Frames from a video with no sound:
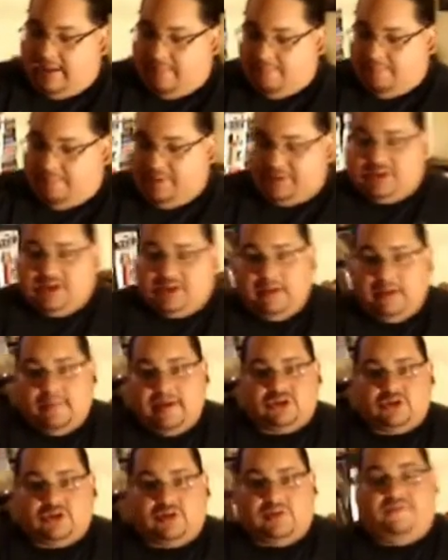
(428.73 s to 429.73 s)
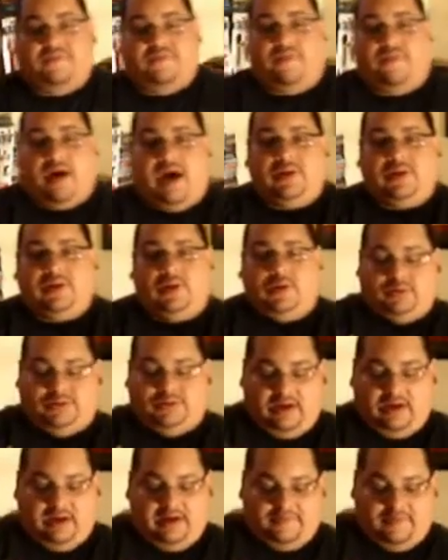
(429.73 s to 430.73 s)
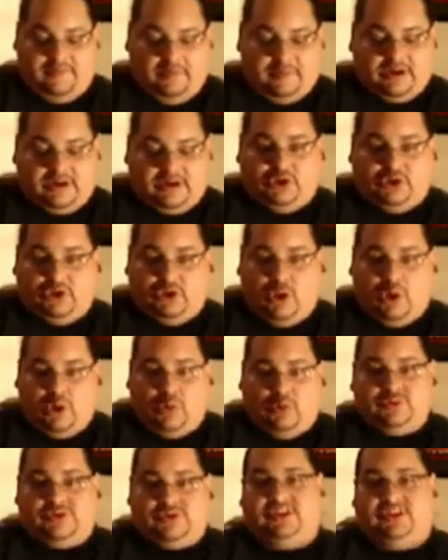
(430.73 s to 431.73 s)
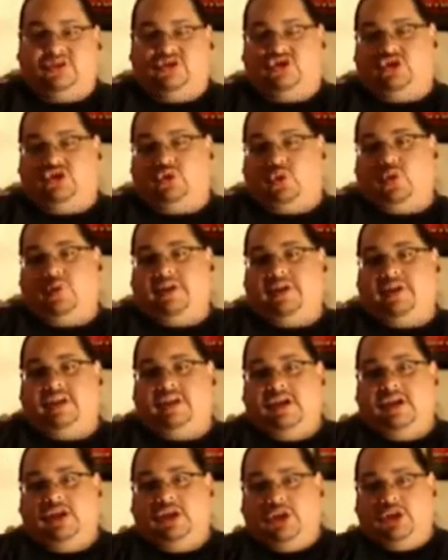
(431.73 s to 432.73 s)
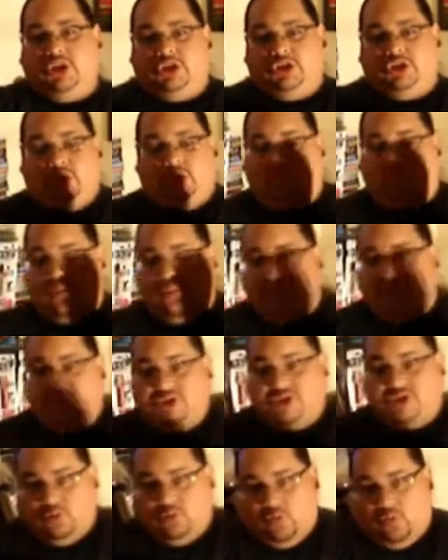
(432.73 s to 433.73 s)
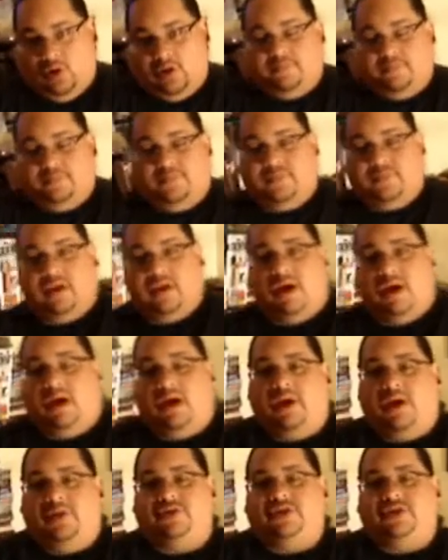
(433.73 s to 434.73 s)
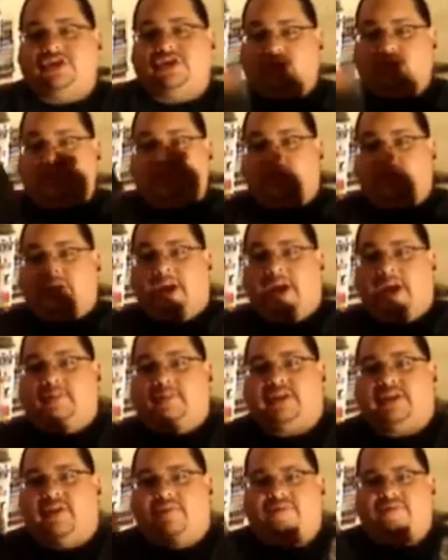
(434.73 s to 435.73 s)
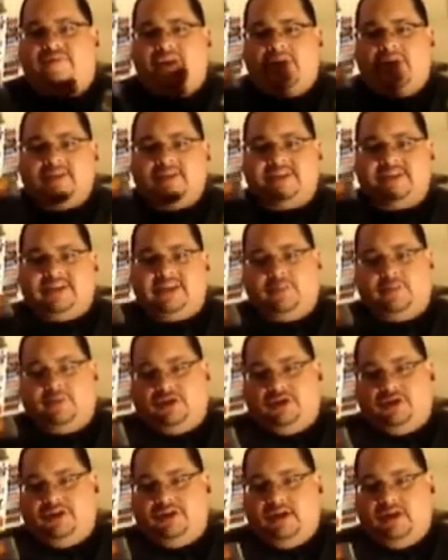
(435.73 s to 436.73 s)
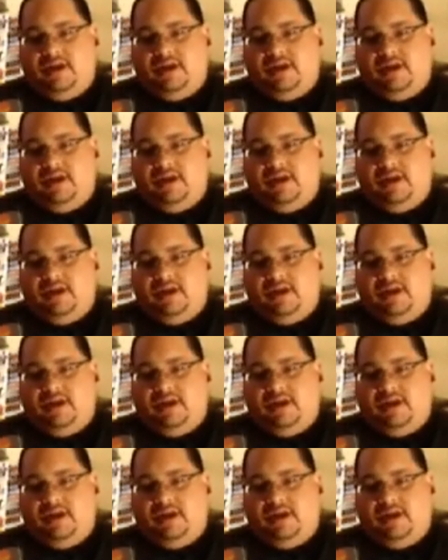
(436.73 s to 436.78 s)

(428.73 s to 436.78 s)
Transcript: But the game actually follows a very close story to the original one. These two games are very similar.